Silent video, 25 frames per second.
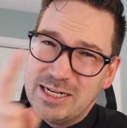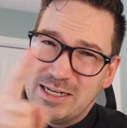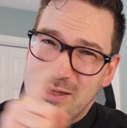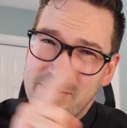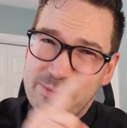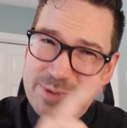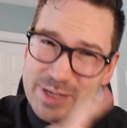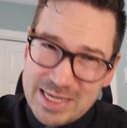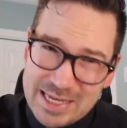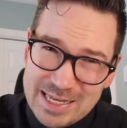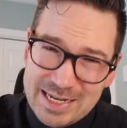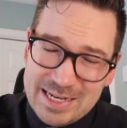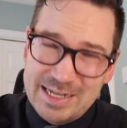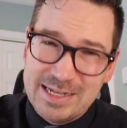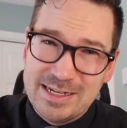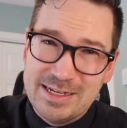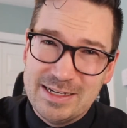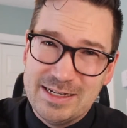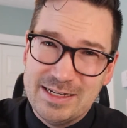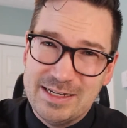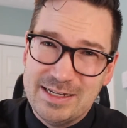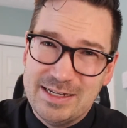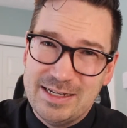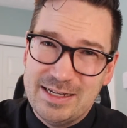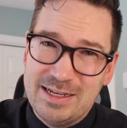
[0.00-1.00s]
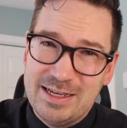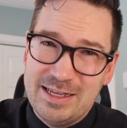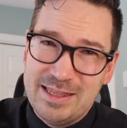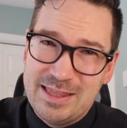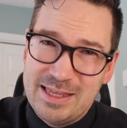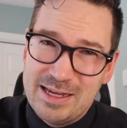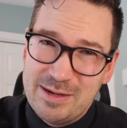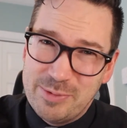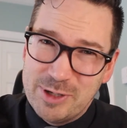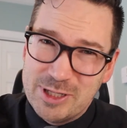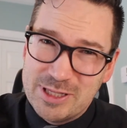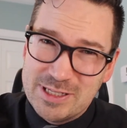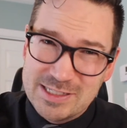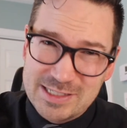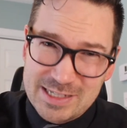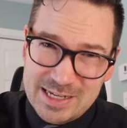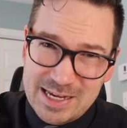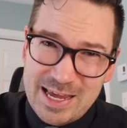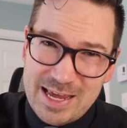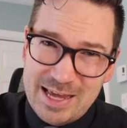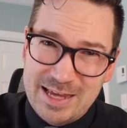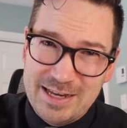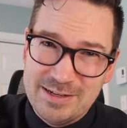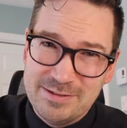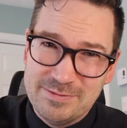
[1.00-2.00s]
to the beginning and think about this
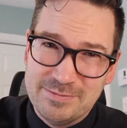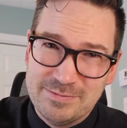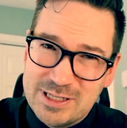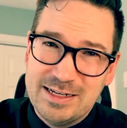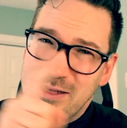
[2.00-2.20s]
again.